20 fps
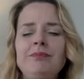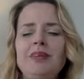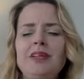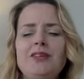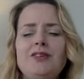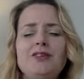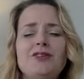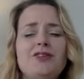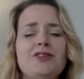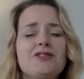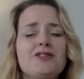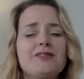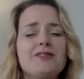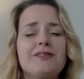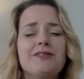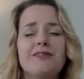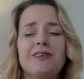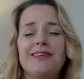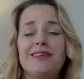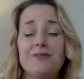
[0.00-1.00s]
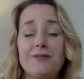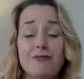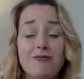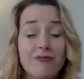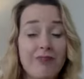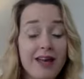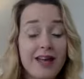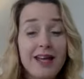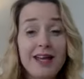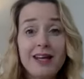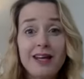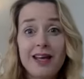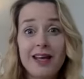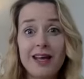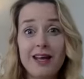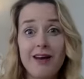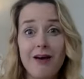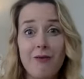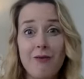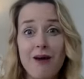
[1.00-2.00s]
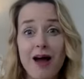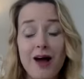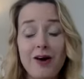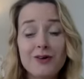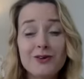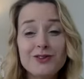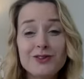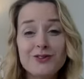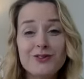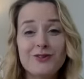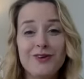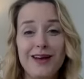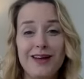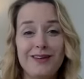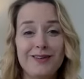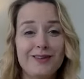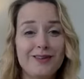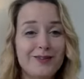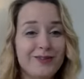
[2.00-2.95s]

just radiate around you and